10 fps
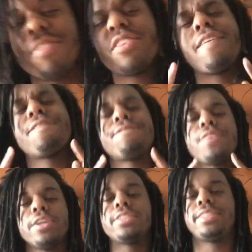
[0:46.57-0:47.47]
is your
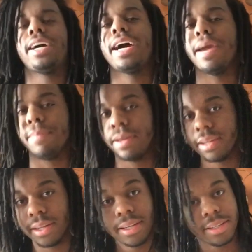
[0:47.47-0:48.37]
first time
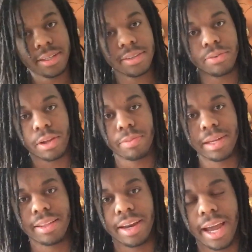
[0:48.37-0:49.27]
with me
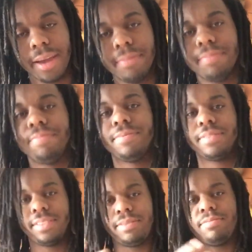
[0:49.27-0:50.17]
today,
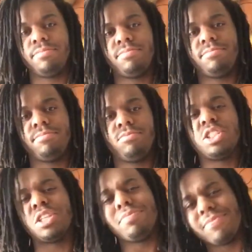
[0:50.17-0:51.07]

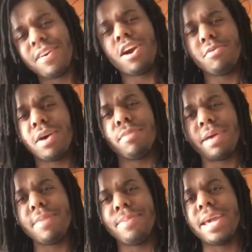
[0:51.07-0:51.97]
which it very well
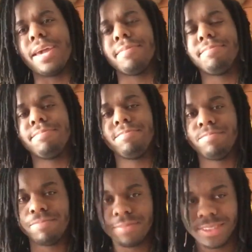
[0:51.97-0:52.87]
may be.
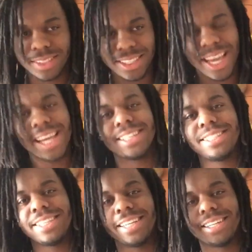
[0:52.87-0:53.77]
Take a
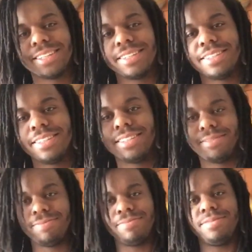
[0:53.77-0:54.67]
seat,
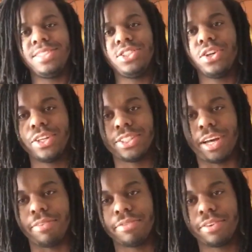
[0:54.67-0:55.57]
enjoy
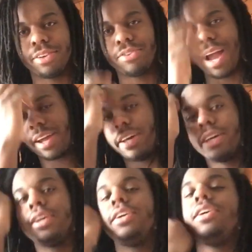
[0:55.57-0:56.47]
yourself. Crack
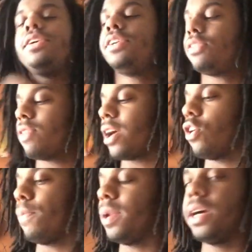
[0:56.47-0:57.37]
a, crack
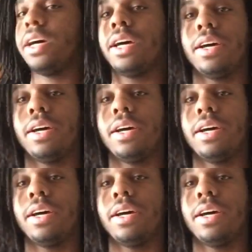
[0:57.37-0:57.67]
open a,